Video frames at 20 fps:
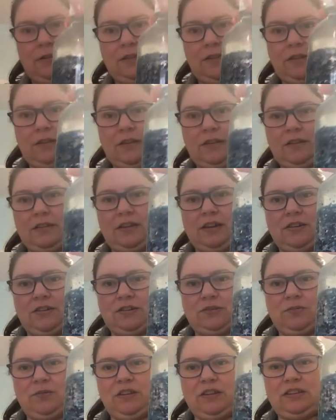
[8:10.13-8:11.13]
Look there,
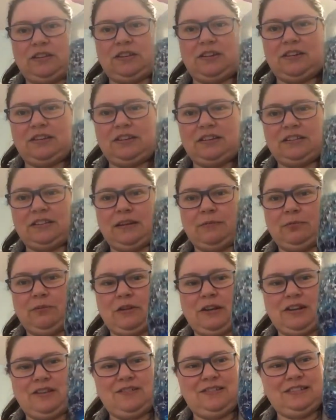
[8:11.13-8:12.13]
it's really starting to
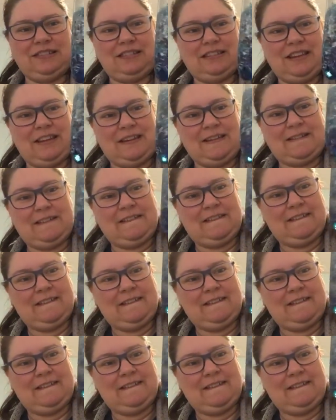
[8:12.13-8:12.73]
separate. You can see it.